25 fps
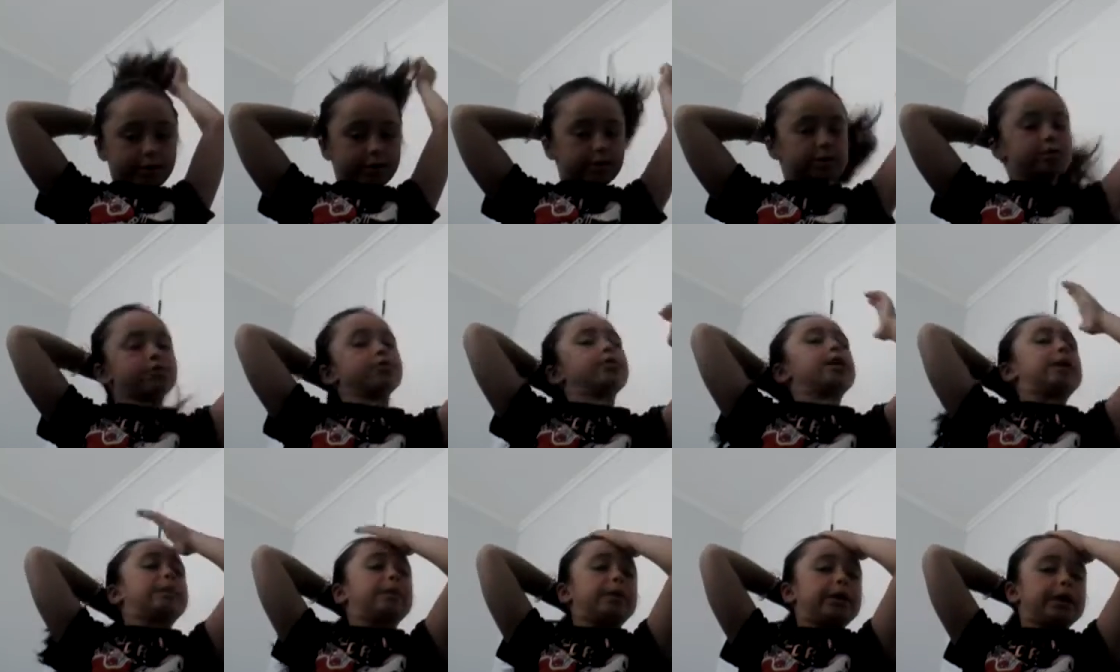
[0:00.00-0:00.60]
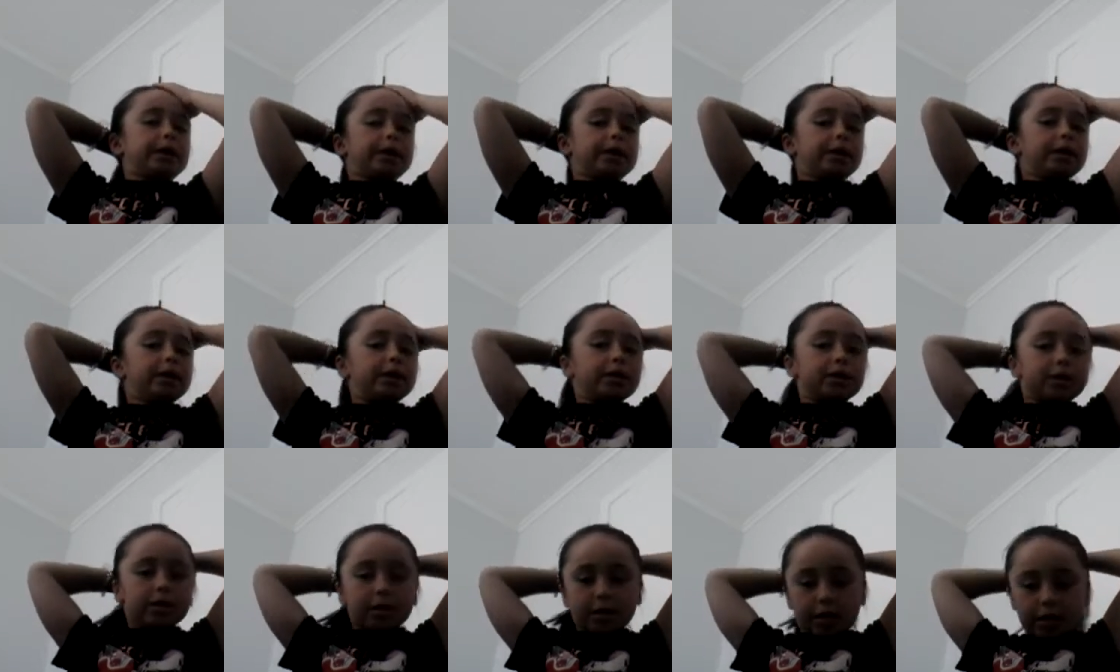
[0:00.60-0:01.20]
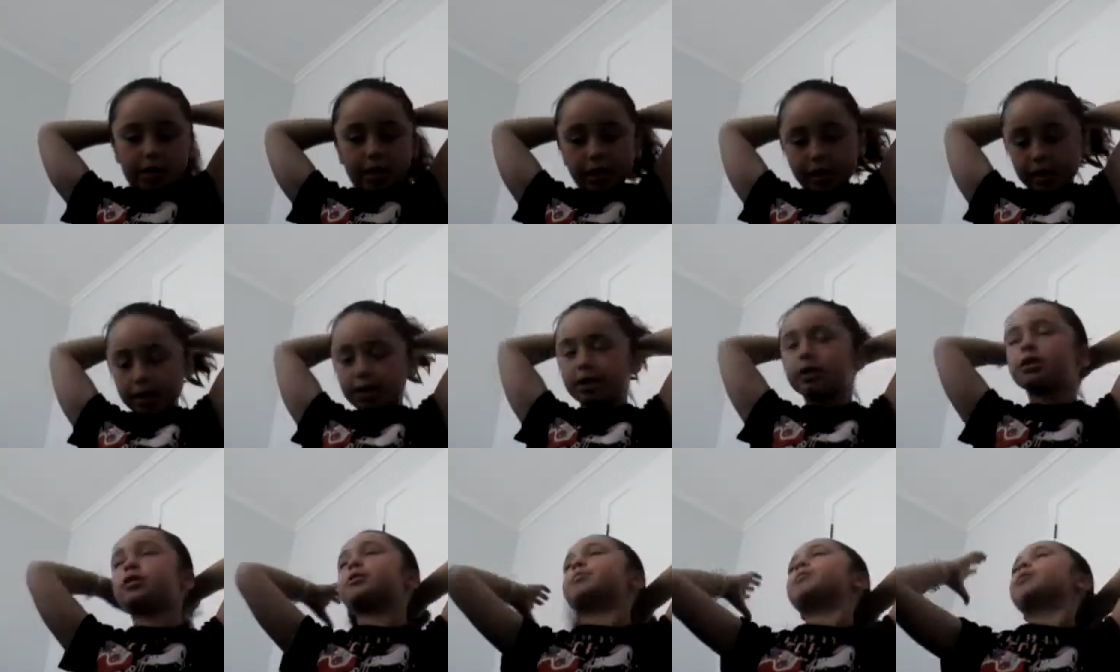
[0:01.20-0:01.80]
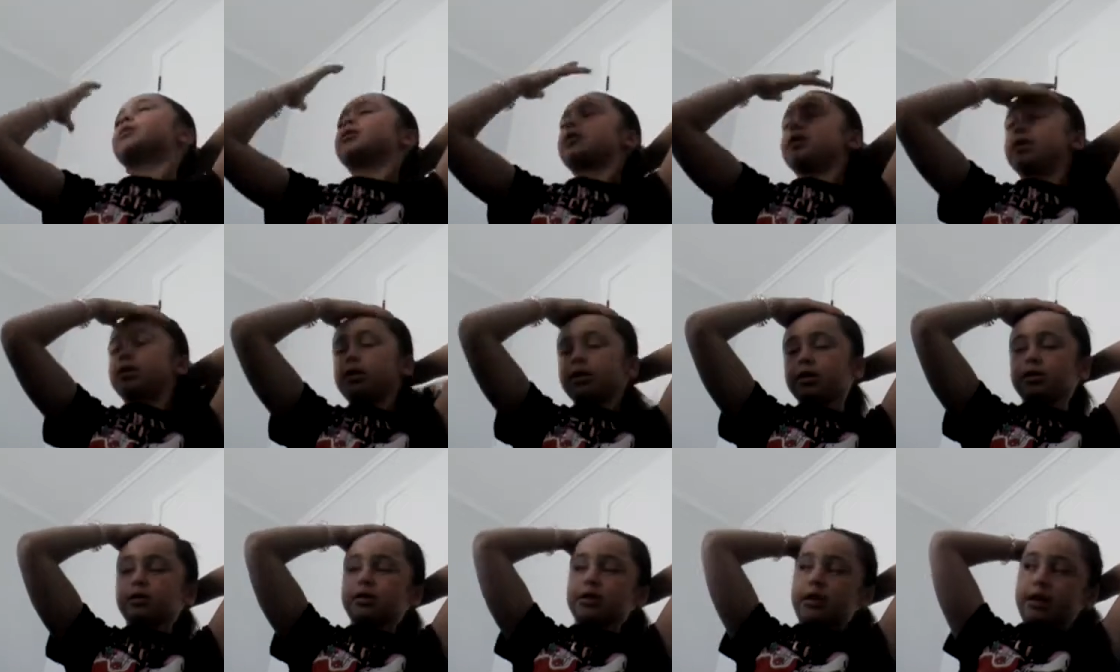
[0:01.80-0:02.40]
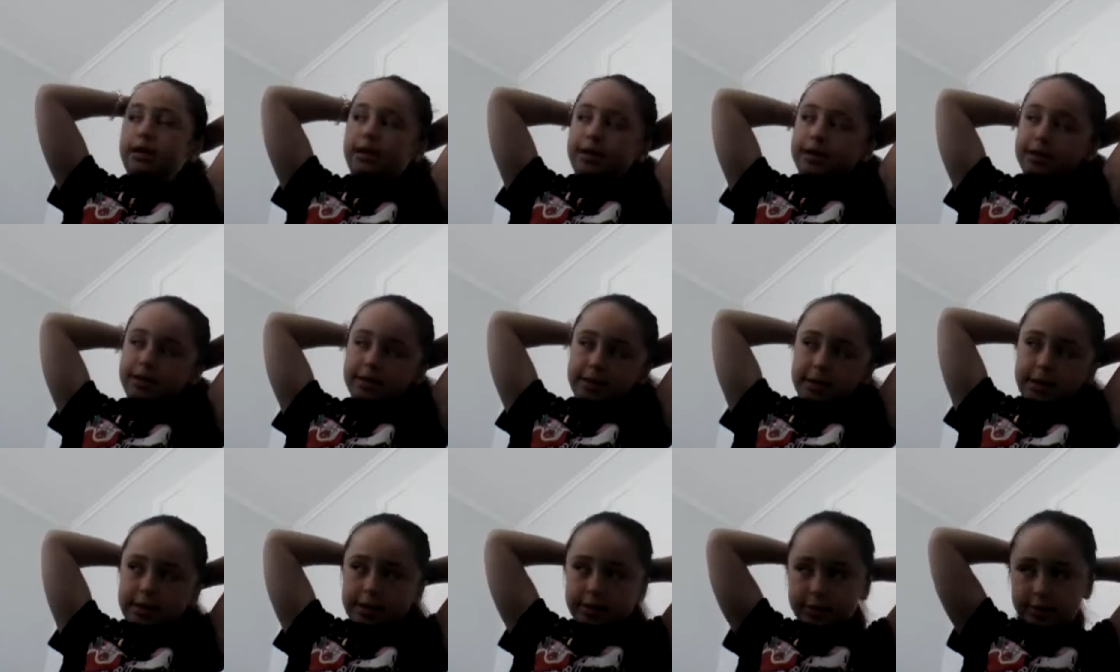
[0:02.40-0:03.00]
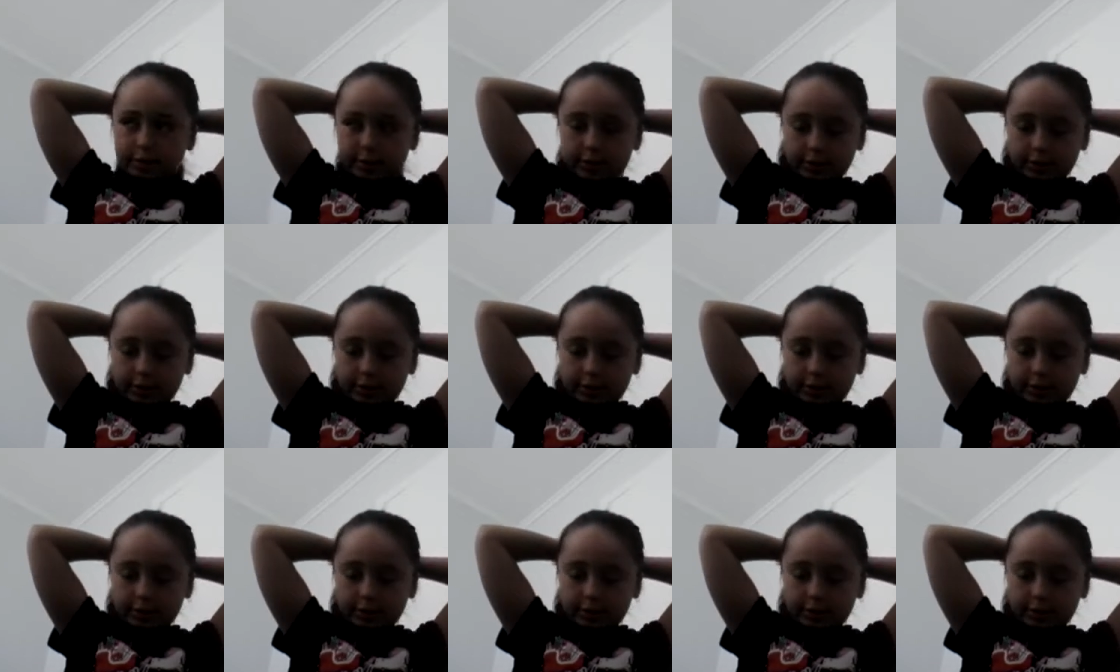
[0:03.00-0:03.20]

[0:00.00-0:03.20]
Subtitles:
I just grab my hair, is because it